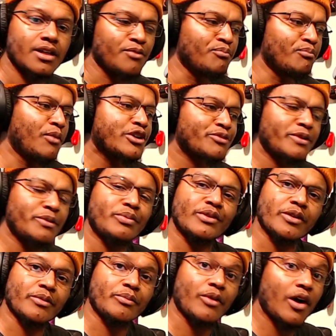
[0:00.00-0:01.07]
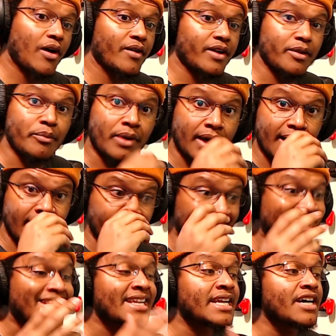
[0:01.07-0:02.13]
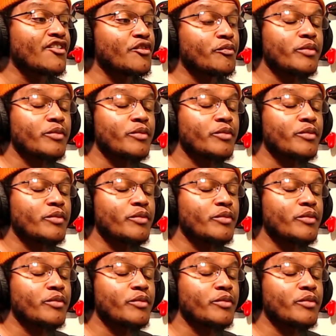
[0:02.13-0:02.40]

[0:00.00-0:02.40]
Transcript: Most people are already buying, enough